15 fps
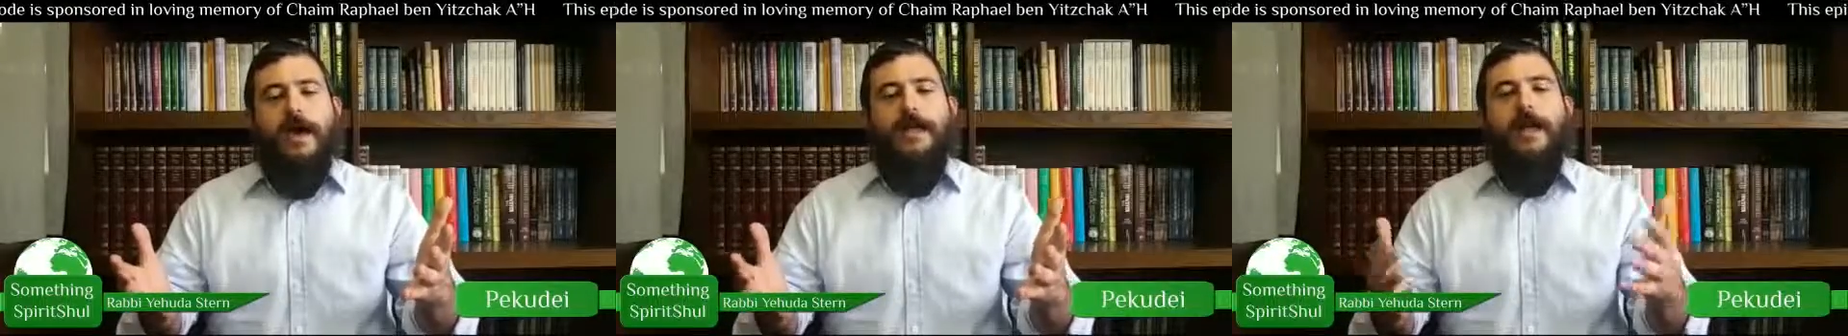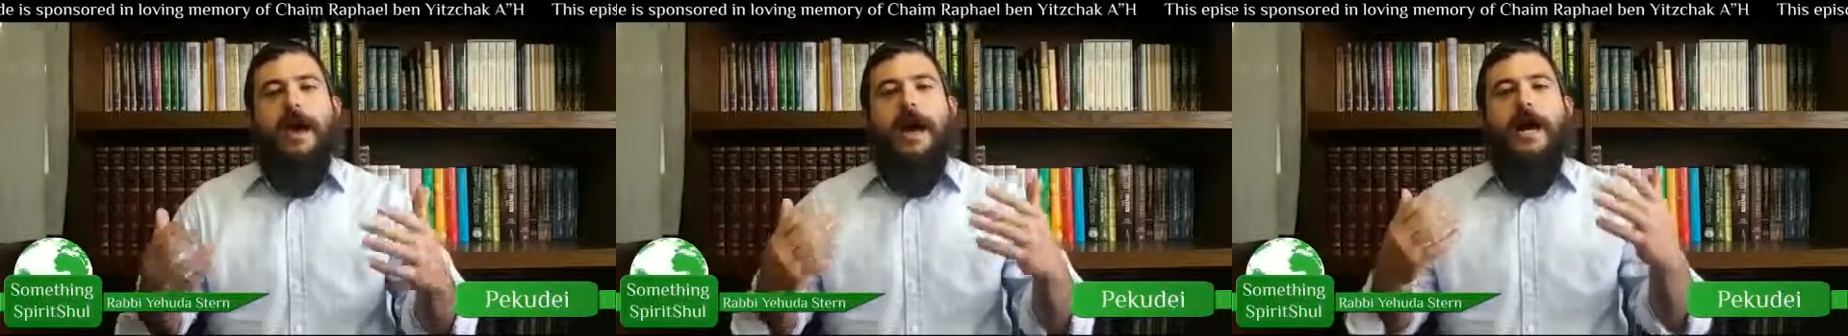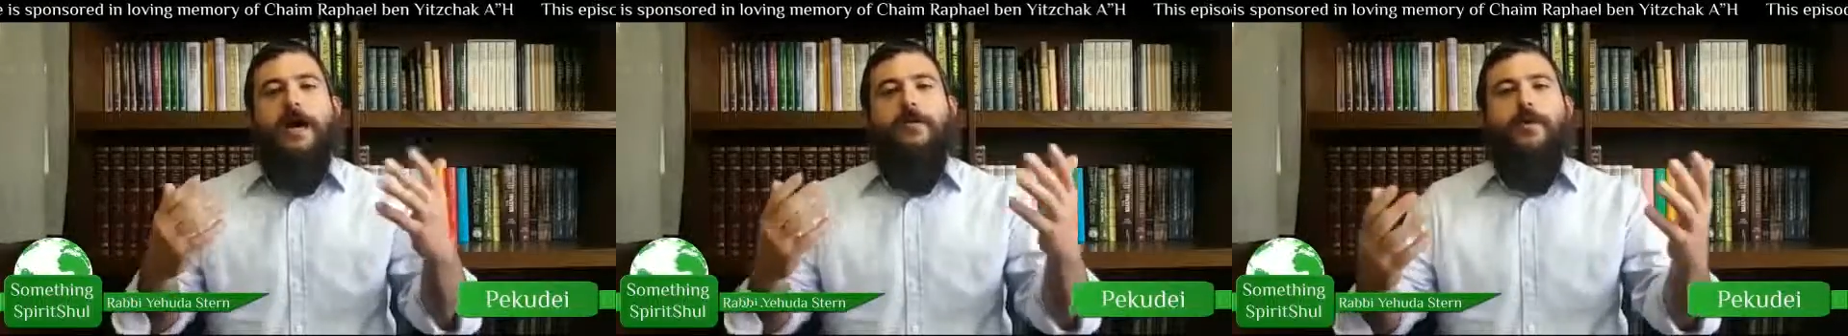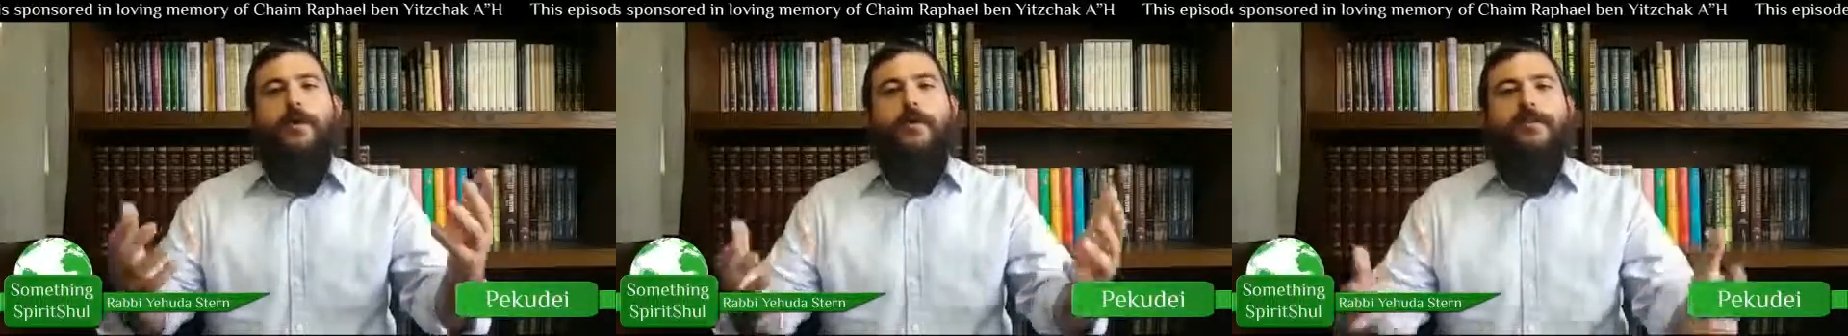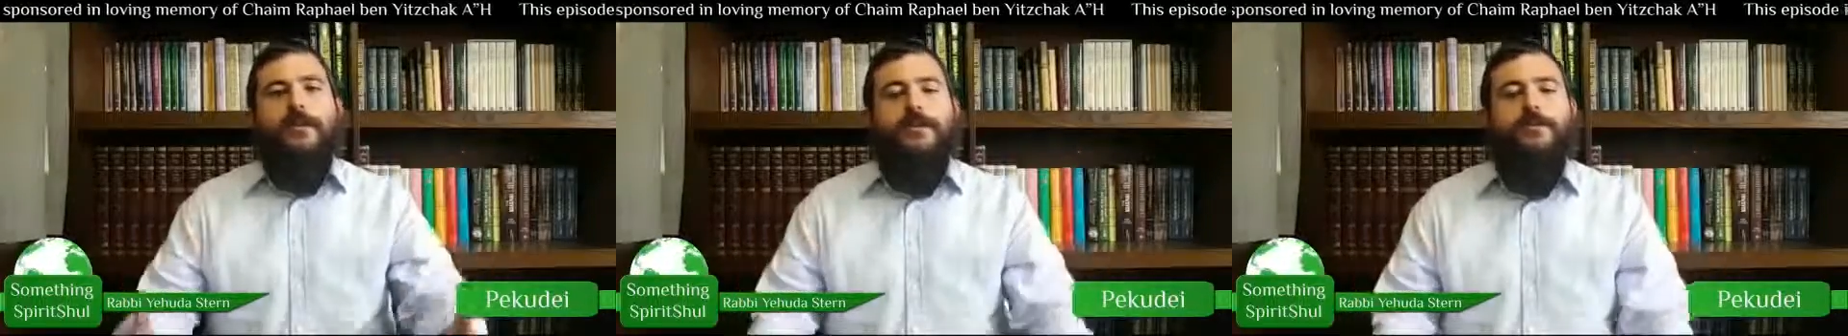and I
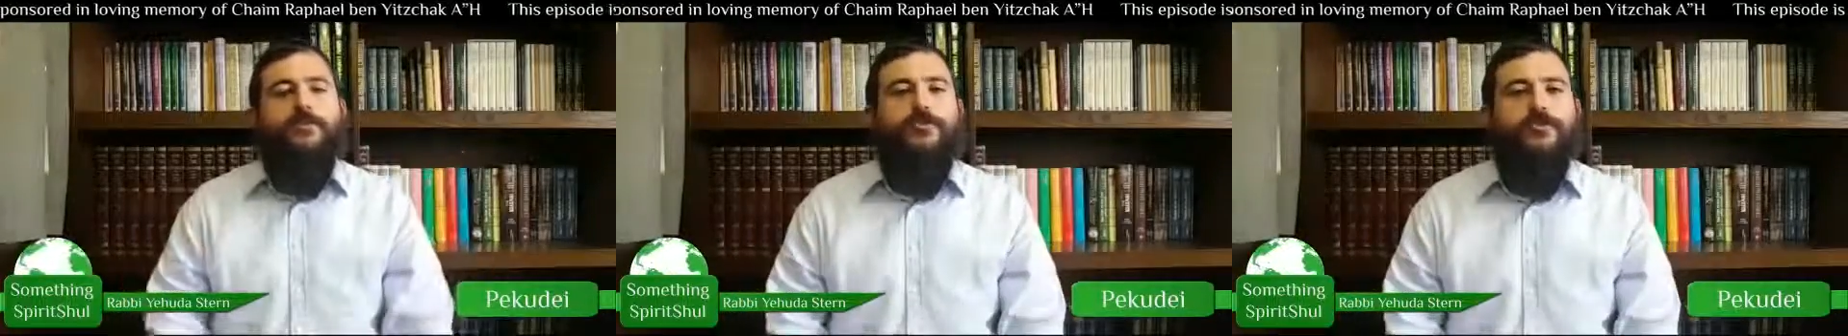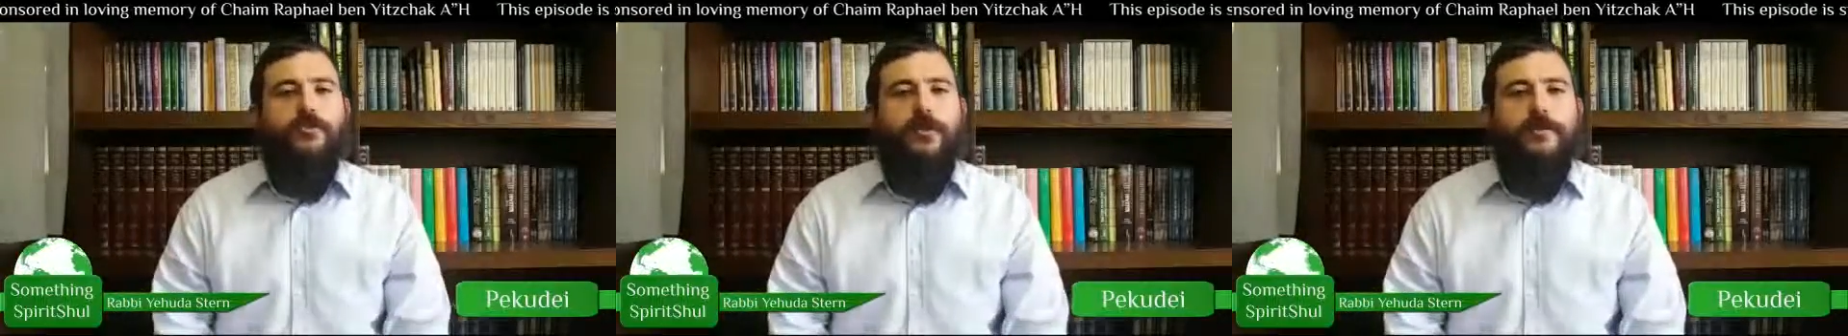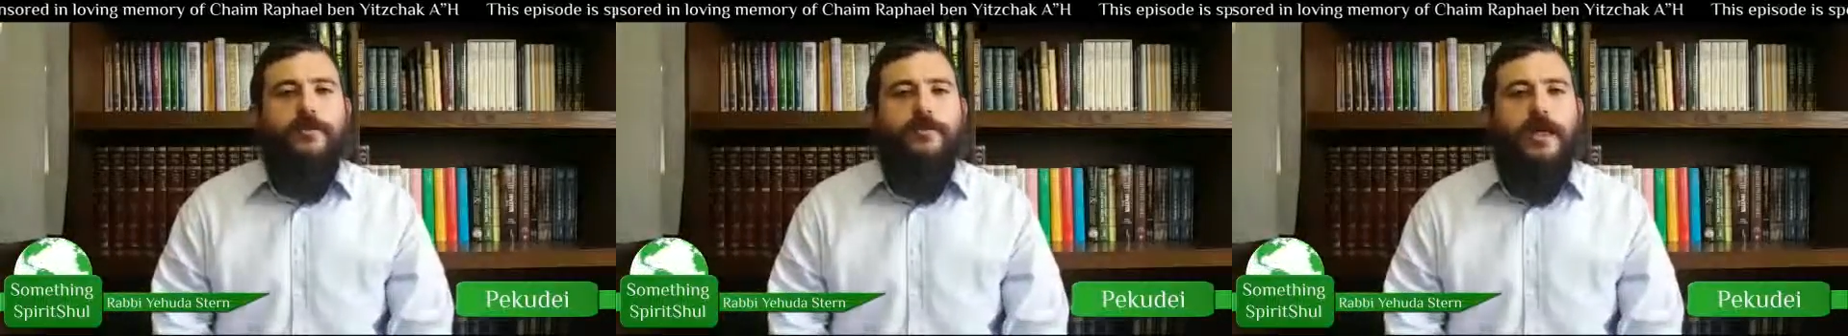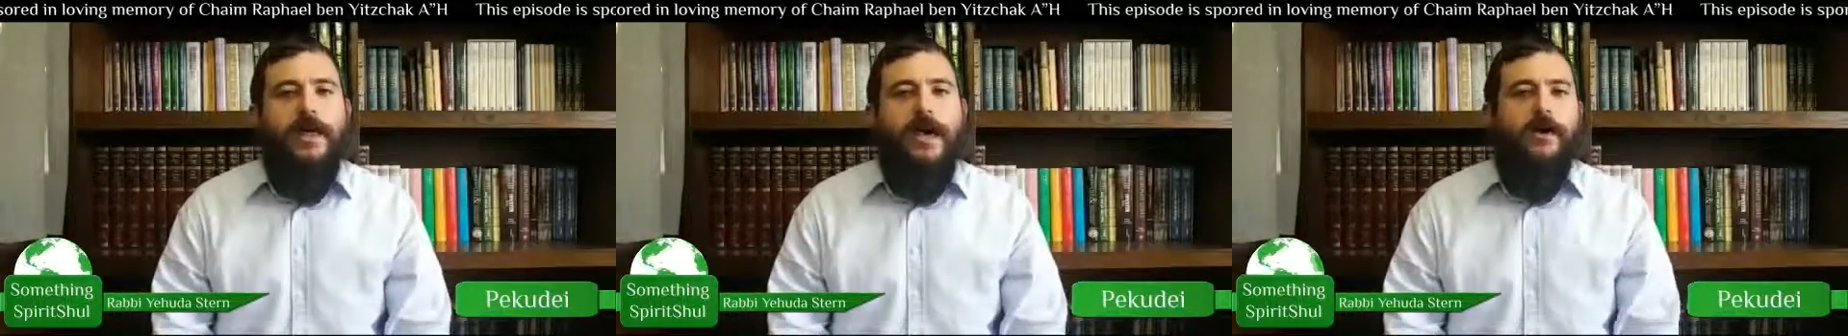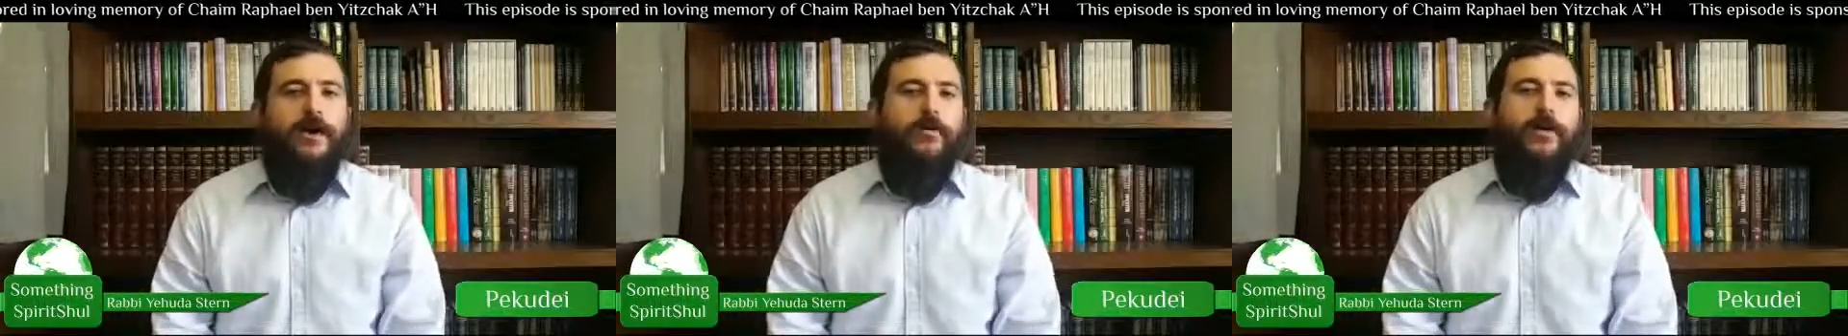will then ensure that they are